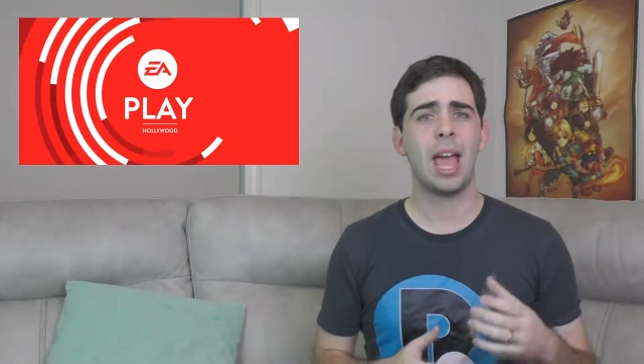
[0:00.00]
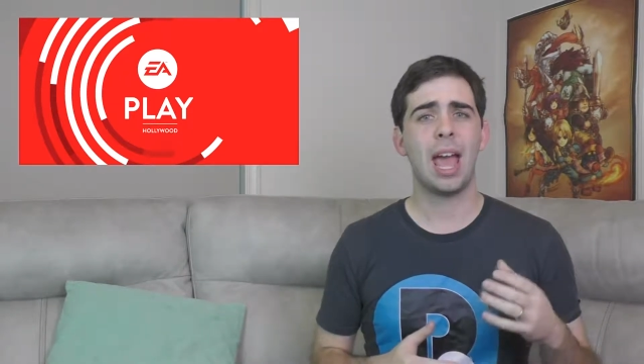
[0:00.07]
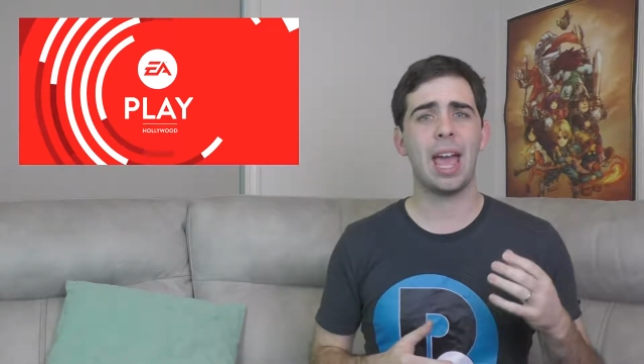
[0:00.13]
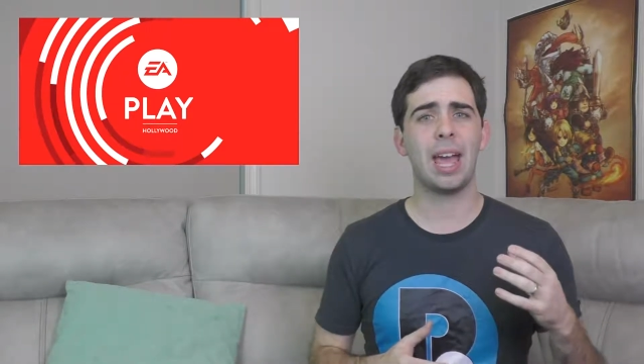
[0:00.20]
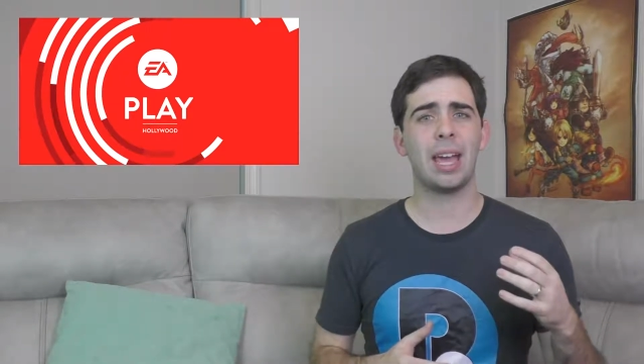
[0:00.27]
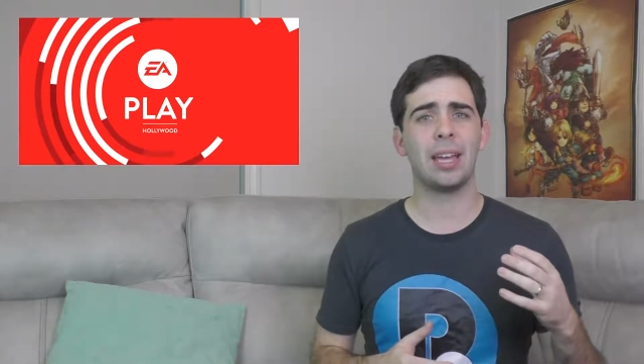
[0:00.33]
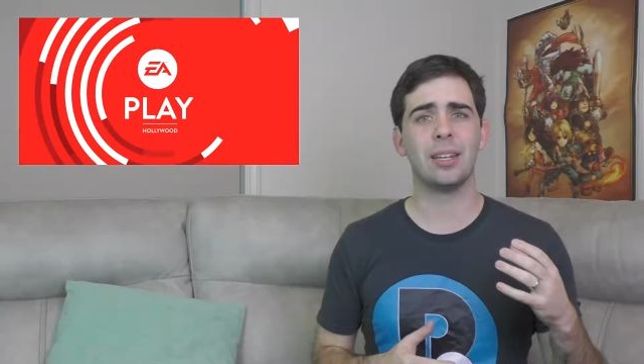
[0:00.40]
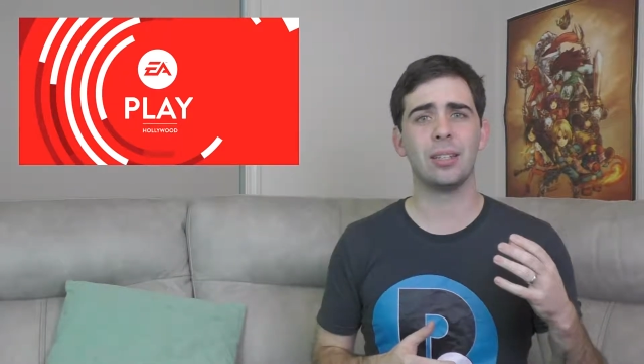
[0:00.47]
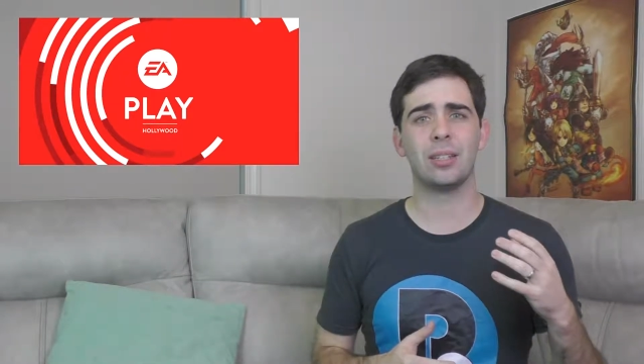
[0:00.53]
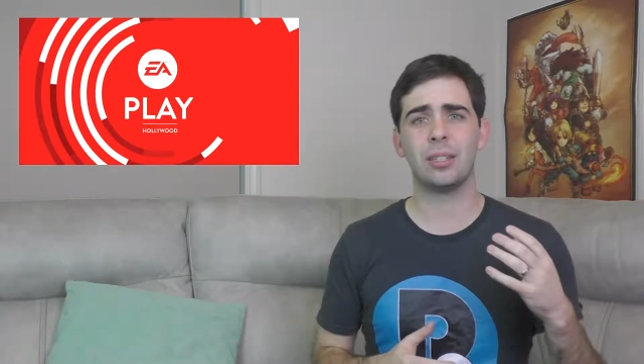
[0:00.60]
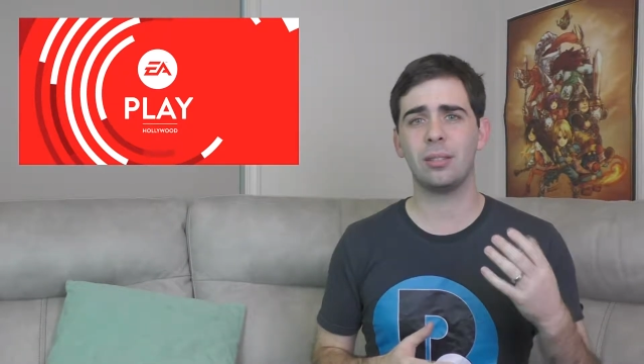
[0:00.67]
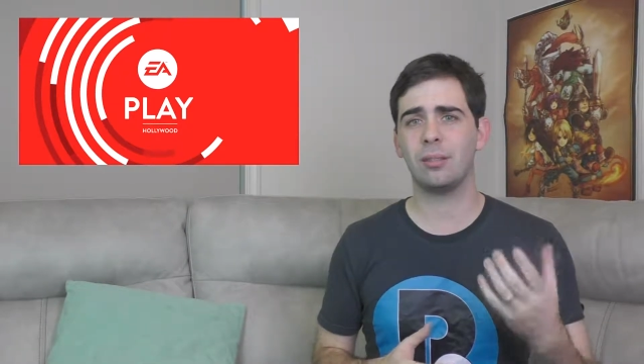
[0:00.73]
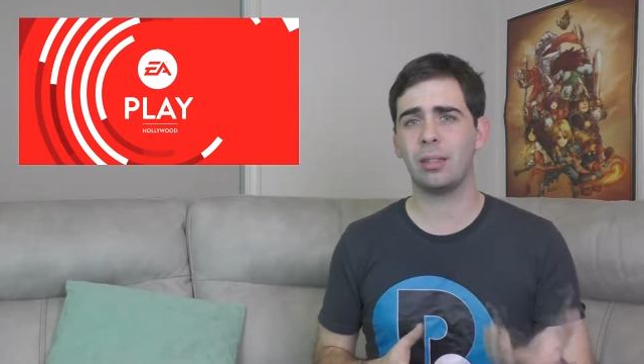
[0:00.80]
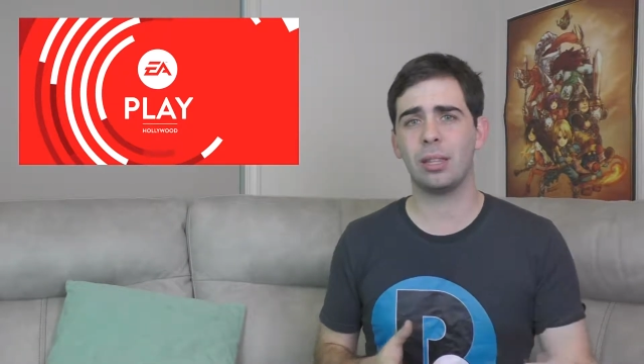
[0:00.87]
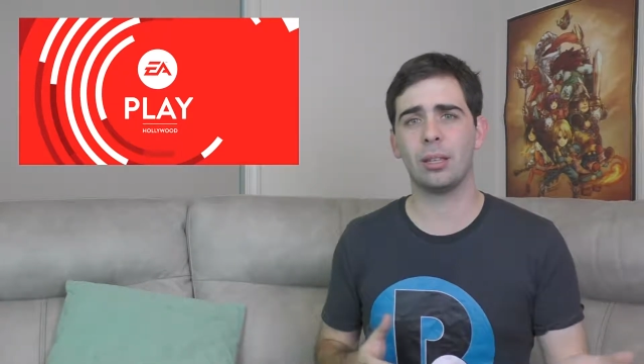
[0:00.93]
and
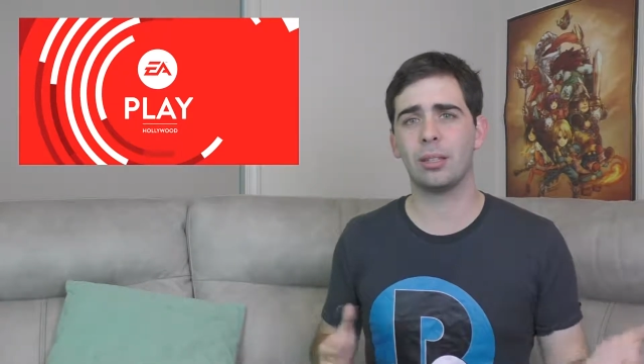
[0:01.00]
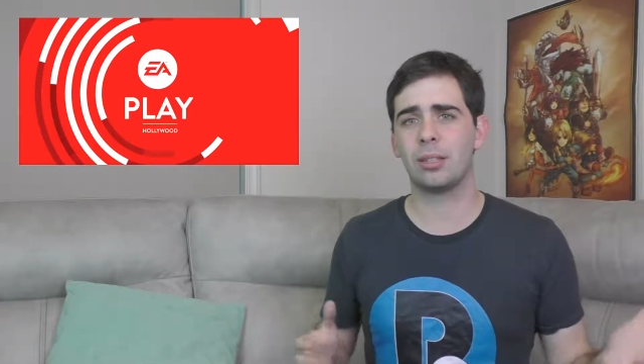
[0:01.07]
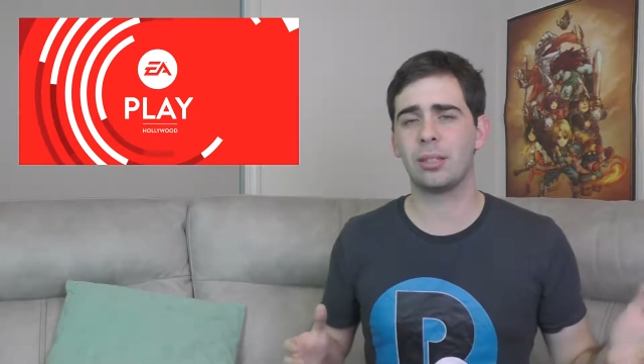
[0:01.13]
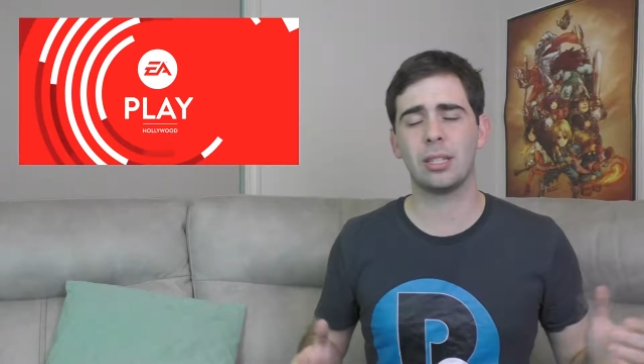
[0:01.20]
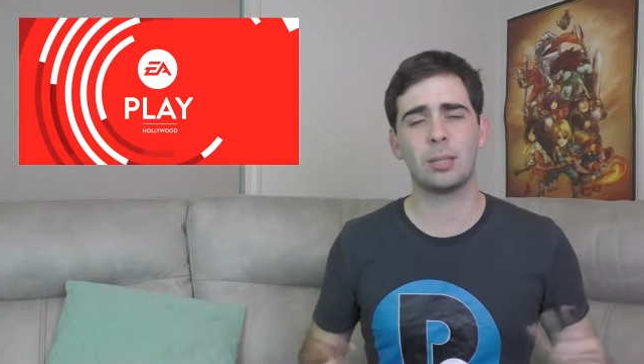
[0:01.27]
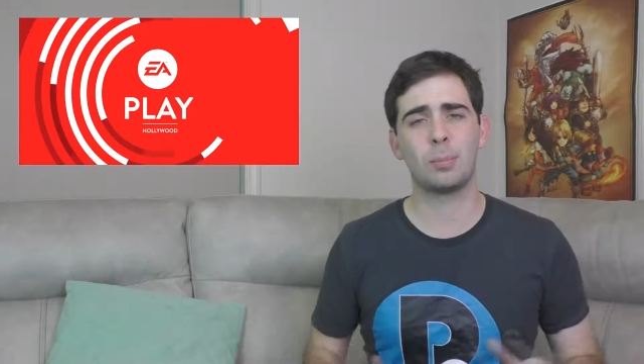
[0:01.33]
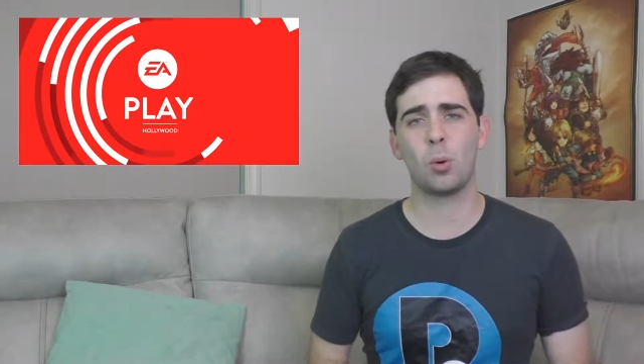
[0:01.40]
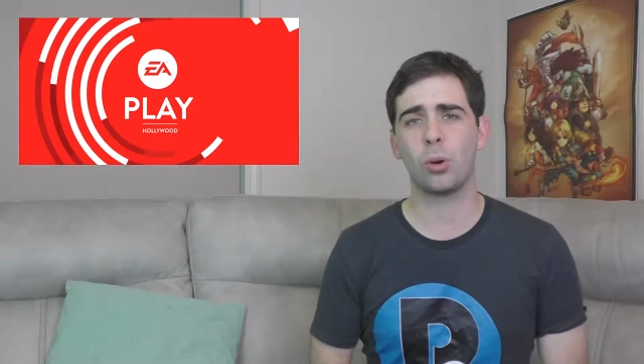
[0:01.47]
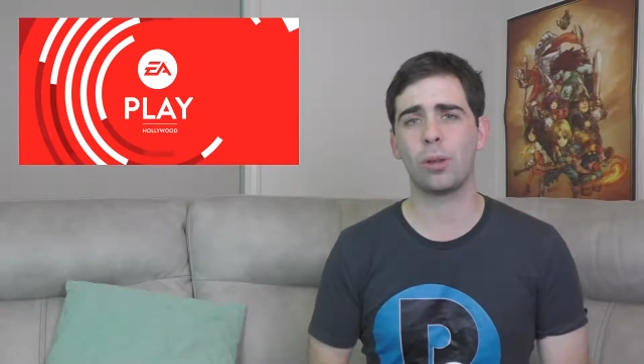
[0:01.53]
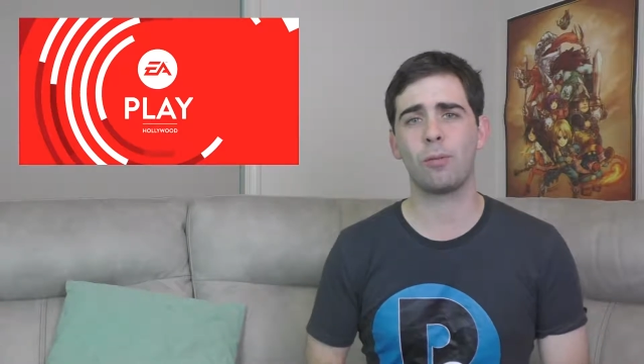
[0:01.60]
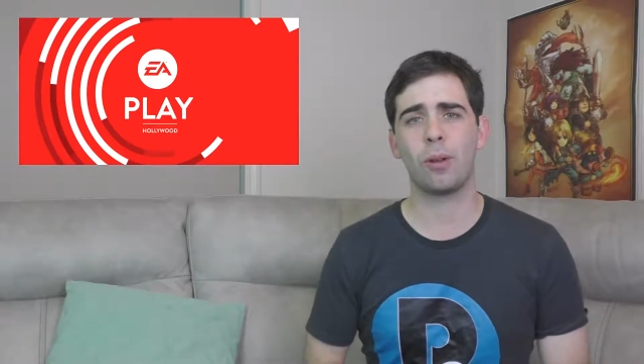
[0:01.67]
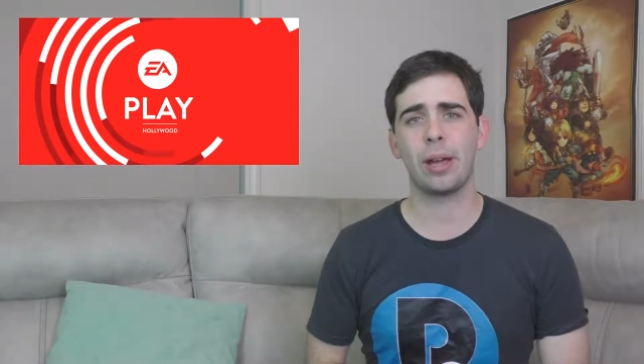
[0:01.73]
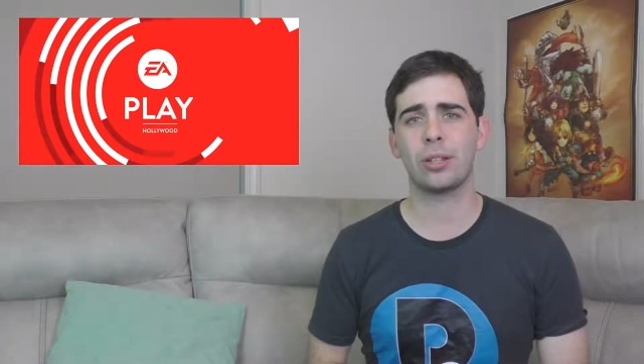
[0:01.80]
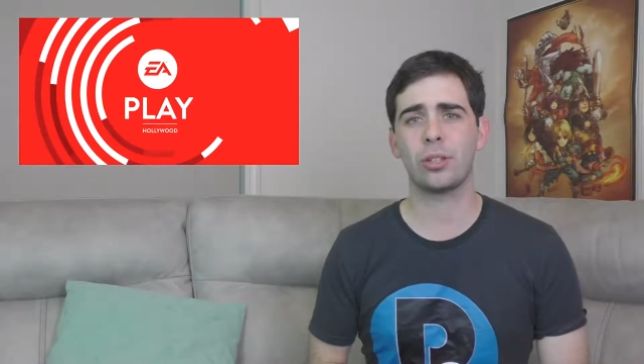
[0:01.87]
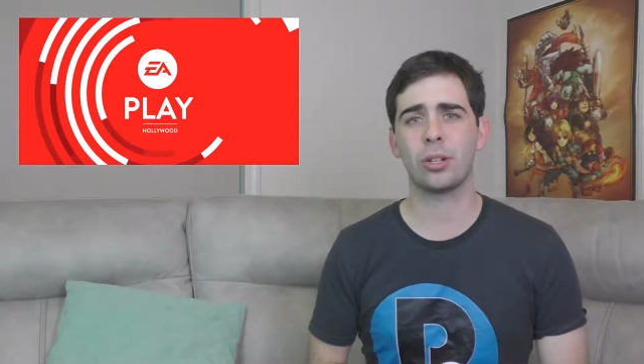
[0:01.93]
the, the sporting
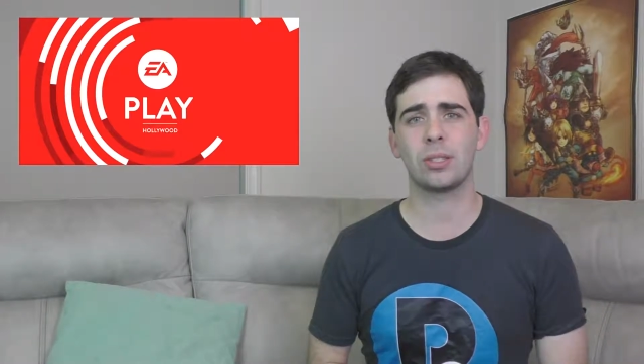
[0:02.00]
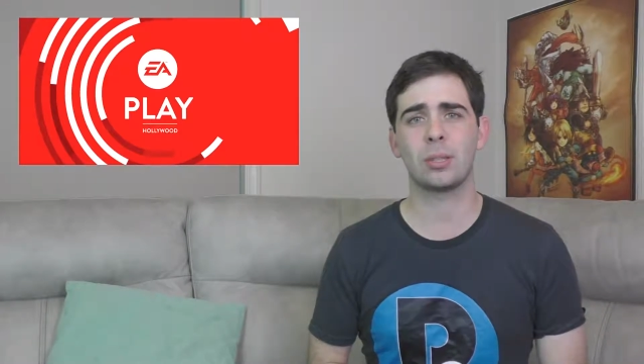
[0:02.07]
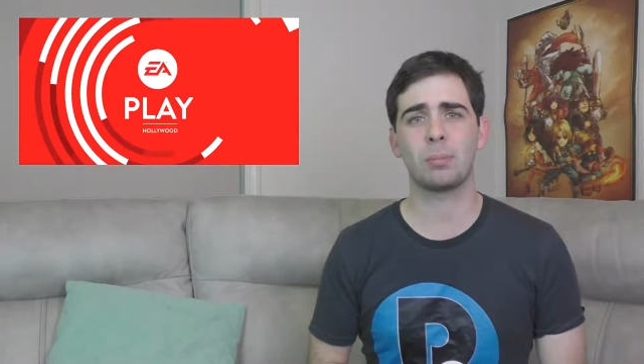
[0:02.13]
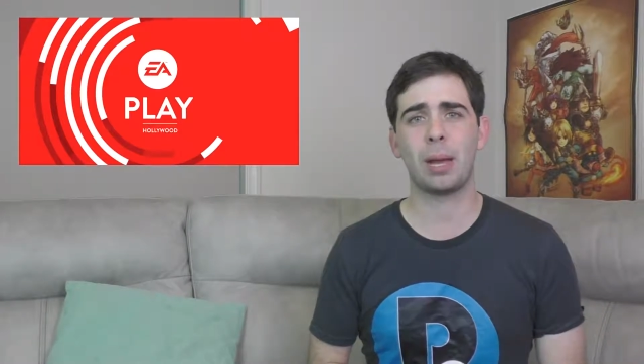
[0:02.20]
franchises